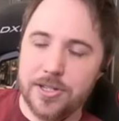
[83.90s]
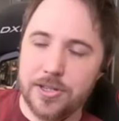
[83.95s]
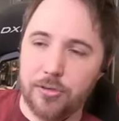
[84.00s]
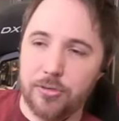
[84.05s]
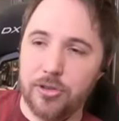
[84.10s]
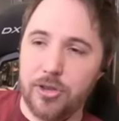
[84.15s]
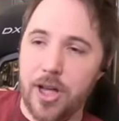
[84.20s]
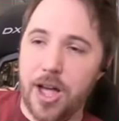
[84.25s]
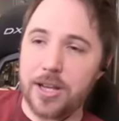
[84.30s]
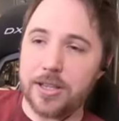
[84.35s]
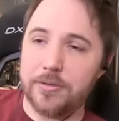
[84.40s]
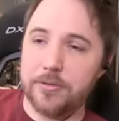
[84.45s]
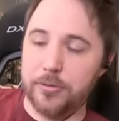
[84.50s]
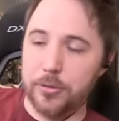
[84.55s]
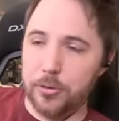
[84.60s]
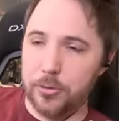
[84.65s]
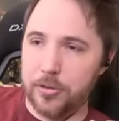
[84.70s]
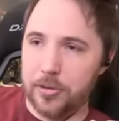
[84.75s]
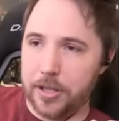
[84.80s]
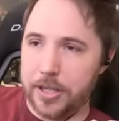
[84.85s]
So
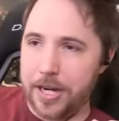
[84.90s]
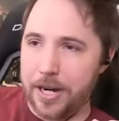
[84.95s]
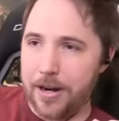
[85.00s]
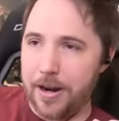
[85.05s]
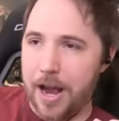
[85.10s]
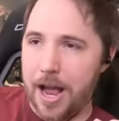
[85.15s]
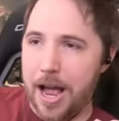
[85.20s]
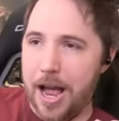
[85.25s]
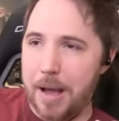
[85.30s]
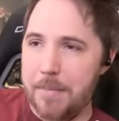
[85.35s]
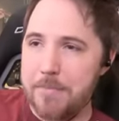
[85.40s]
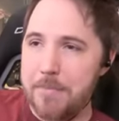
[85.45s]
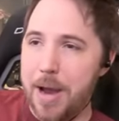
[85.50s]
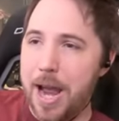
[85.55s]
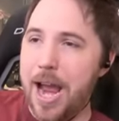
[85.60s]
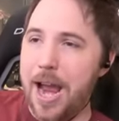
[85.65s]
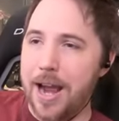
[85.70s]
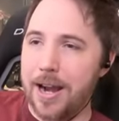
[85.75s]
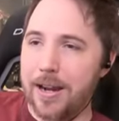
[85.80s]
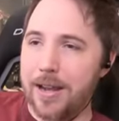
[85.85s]
Noctflugel here.
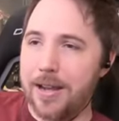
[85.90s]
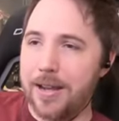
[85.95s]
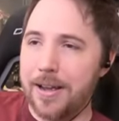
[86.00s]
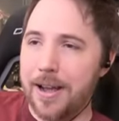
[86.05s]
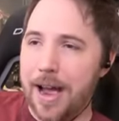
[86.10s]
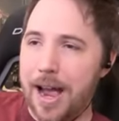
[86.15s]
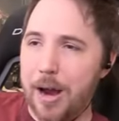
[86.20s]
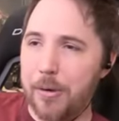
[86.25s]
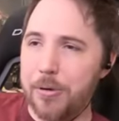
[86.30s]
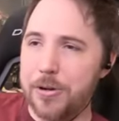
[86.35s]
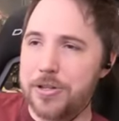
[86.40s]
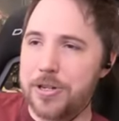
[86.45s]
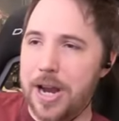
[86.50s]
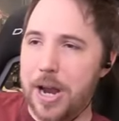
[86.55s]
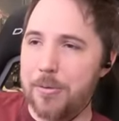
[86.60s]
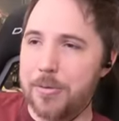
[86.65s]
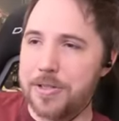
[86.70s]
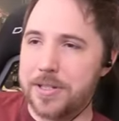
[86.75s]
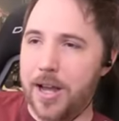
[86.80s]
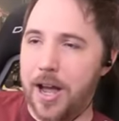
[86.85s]
Man, I wish
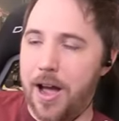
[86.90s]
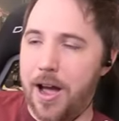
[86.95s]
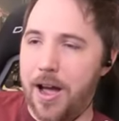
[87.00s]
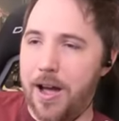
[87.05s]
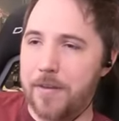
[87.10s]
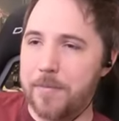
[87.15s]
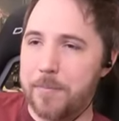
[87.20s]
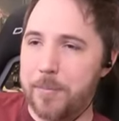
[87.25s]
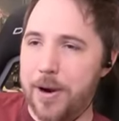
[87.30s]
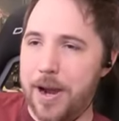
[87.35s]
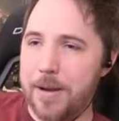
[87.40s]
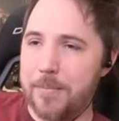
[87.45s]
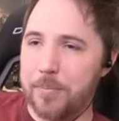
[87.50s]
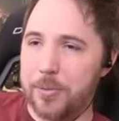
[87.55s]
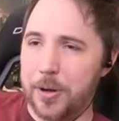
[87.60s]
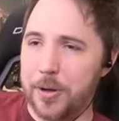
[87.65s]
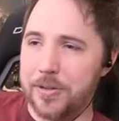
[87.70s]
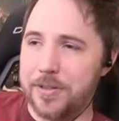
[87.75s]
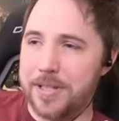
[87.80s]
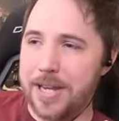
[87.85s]
I was an
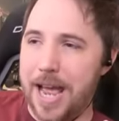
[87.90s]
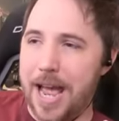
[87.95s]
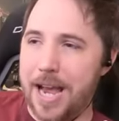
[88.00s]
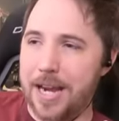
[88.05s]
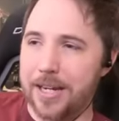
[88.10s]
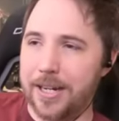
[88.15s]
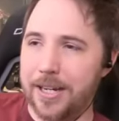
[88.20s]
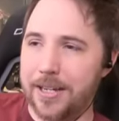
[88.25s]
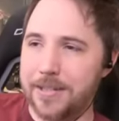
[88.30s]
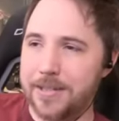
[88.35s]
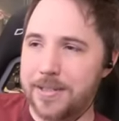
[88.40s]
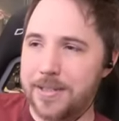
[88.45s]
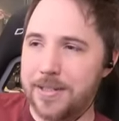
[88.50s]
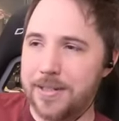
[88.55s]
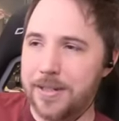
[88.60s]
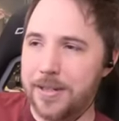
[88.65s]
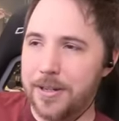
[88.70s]
off-brand protagonist.